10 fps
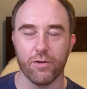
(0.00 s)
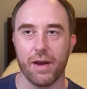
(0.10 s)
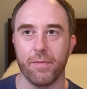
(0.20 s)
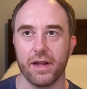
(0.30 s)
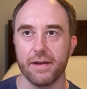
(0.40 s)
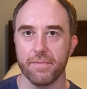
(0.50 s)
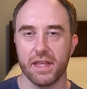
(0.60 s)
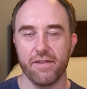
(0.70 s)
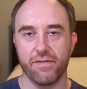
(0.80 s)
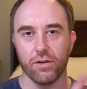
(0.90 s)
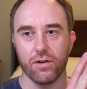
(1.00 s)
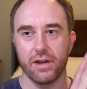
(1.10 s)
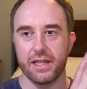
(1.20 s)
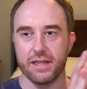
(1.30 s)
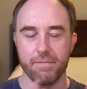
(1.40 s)
But if you're
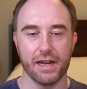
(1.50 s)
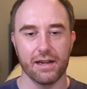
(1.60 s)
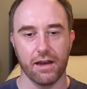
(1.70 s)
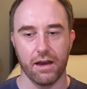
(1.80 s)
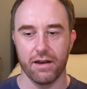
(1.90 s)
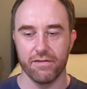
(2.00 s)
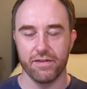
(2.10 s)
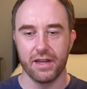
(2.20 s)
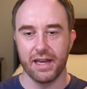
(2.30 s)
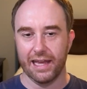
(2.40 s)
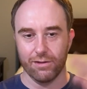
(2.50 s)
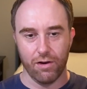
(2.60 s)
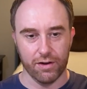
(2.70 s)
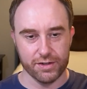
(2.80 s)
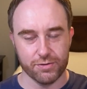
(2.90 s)
in the middle of a
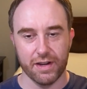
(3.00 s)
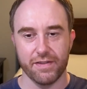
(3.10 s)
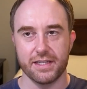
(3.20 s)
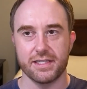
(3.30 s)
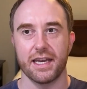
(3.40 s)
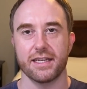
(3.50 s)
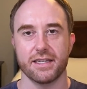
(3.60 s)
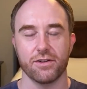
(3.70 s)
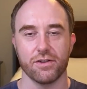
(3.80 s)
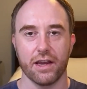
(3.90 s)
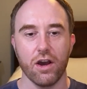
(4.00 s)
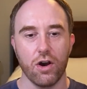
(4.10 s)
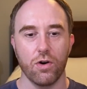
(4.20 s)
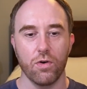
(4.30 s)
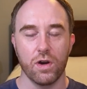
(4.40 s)
long string of these things and you're like,
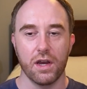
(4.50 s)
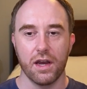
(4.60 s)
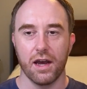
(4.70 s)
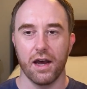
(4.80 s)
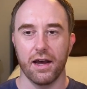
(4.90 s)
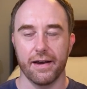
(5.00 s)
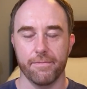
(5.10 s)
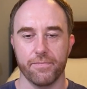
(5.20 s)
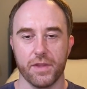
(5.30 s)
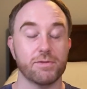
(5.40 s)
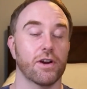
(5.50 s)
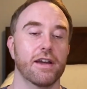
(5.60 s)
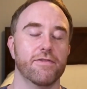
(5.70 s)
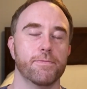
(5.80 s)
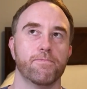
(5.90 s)

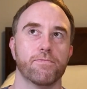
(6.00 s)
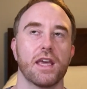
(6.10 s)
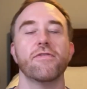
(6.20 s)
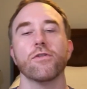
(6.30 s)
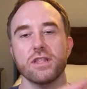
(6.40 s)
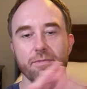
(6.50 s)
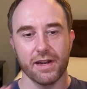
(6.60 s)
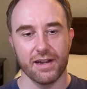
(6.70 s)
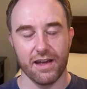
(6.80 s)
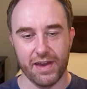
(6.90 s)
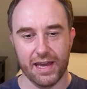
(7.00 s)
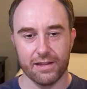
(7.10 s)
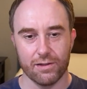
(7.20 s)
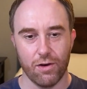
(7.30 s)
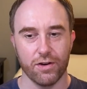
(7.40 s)
if you're in the middle of a
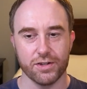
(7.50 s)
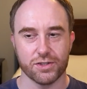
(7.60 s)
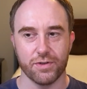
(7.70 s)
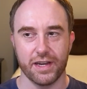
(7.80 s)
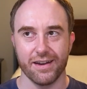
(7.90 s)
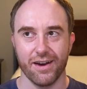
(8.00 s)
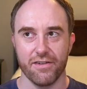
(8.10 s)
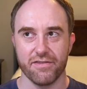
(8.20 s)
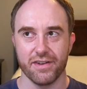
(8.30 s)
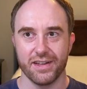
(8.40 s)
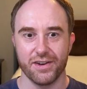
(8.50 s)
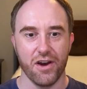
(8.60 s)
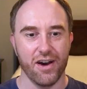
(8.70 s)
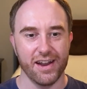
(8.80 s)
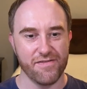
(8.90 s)
long string of
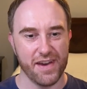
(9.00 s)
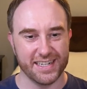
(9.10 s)
non-effecty